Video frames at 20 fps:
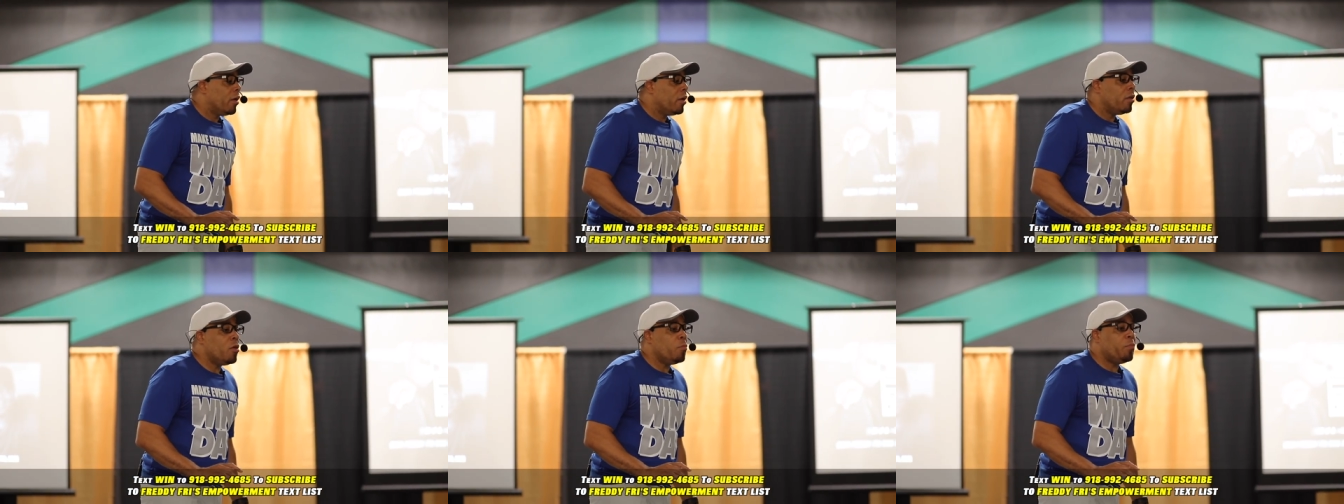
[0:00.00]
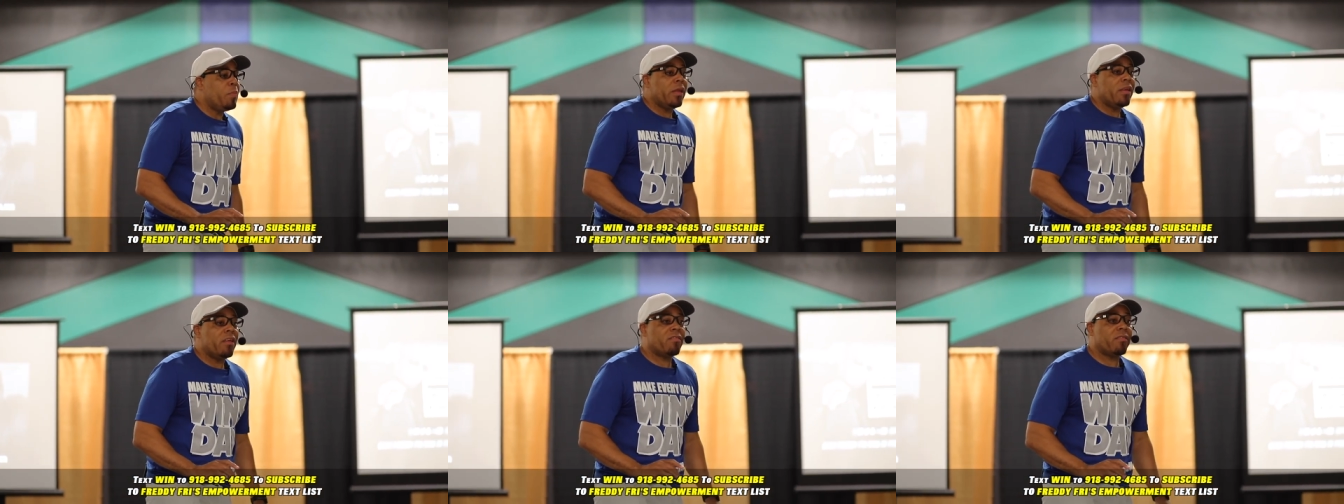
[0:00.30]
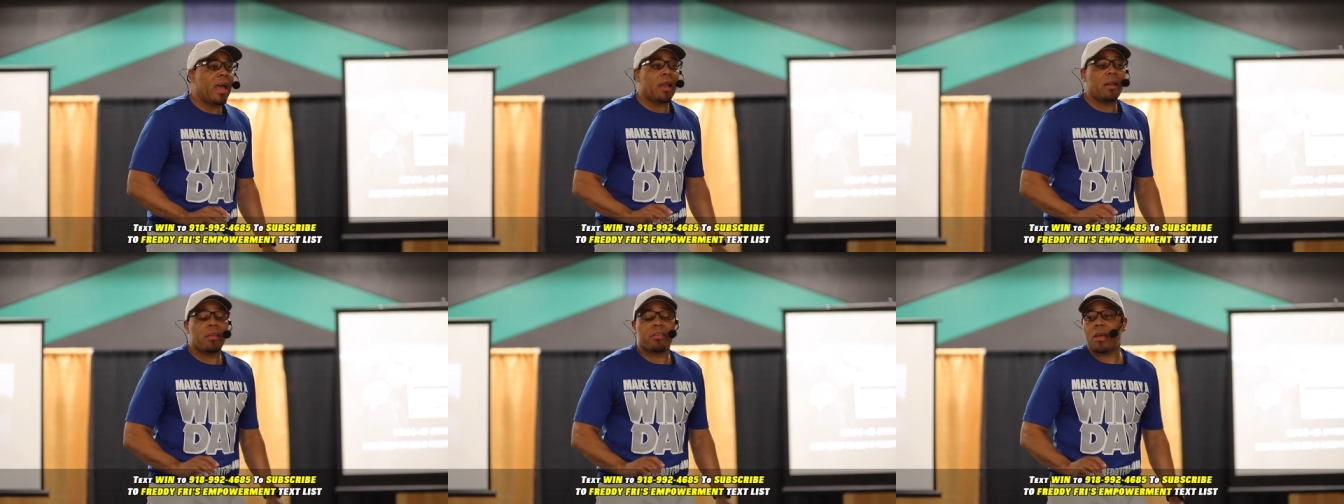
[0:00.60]
you been this
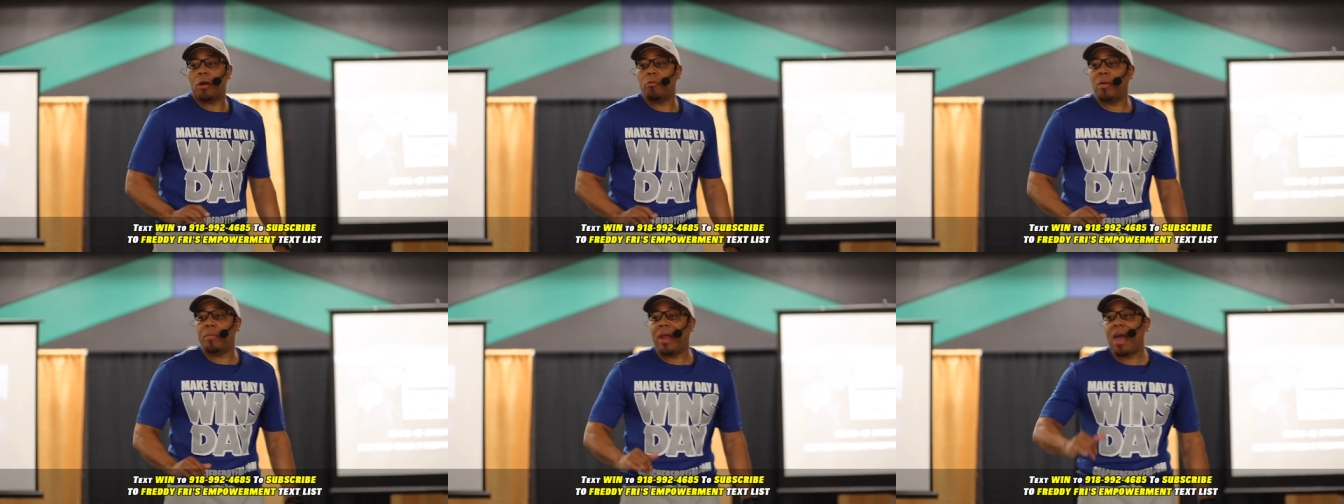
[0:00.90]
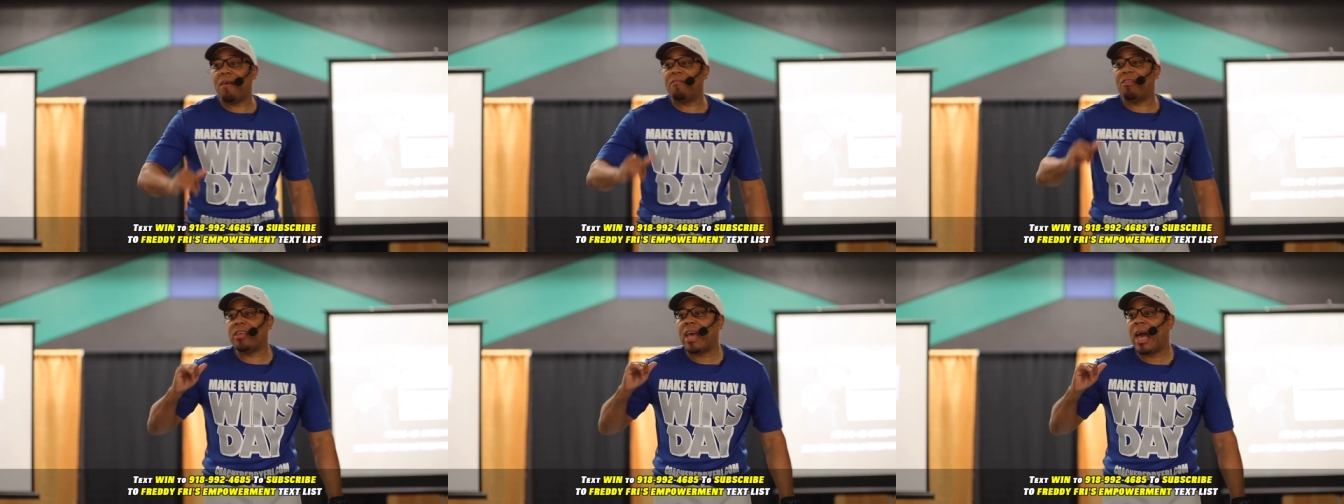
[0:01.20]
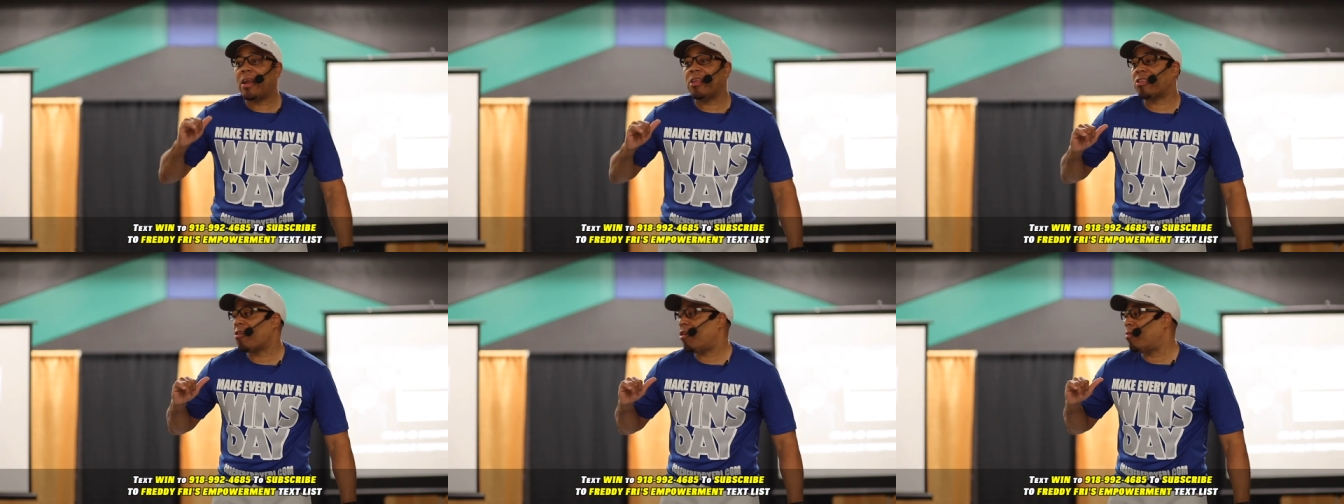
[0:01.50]
talent show with me? I'm a
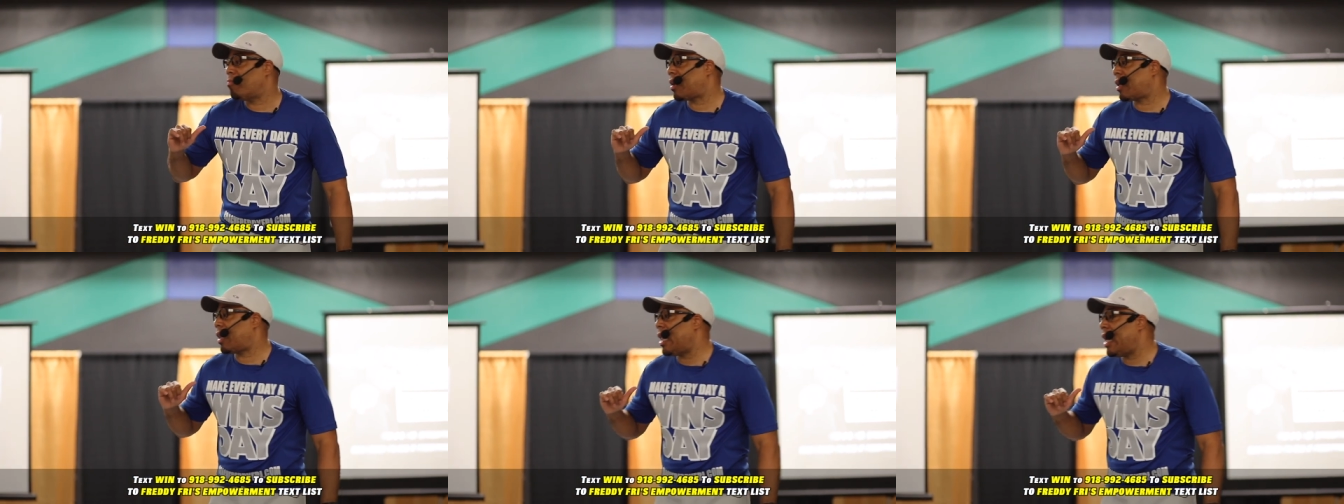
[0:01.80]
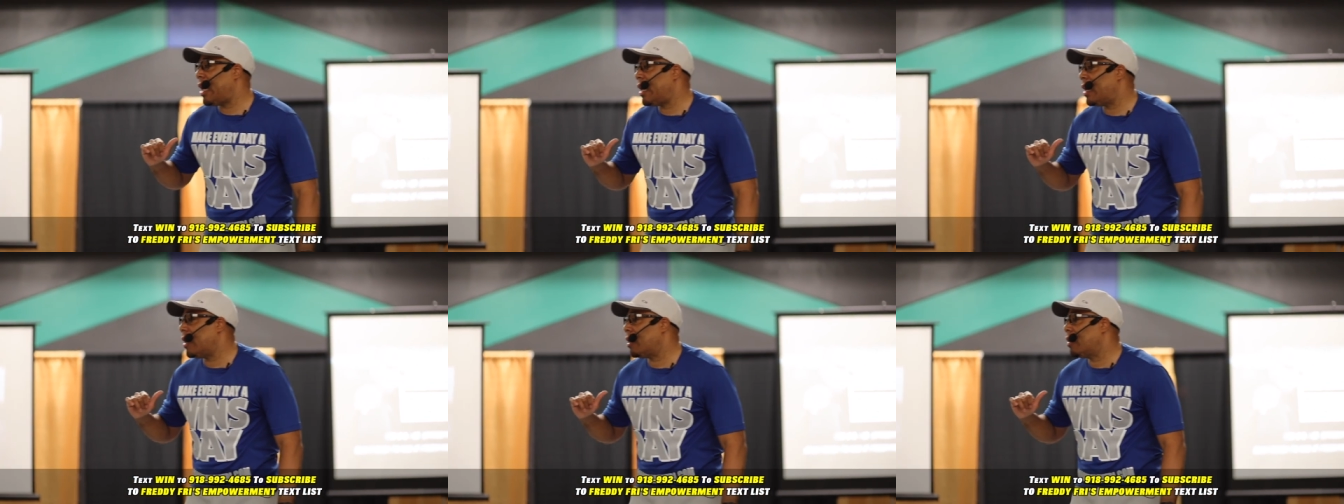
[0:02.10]
talent show with McClain."